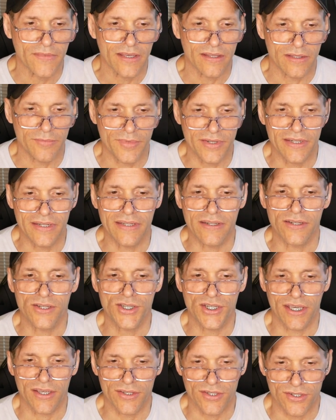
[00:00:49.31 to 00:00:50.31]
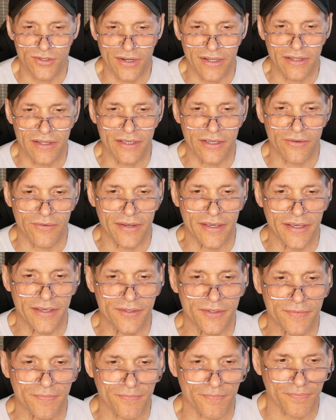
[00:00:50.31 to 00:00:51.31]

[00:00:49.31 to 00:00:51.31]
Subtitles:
limited knee to chest, straight leg raise.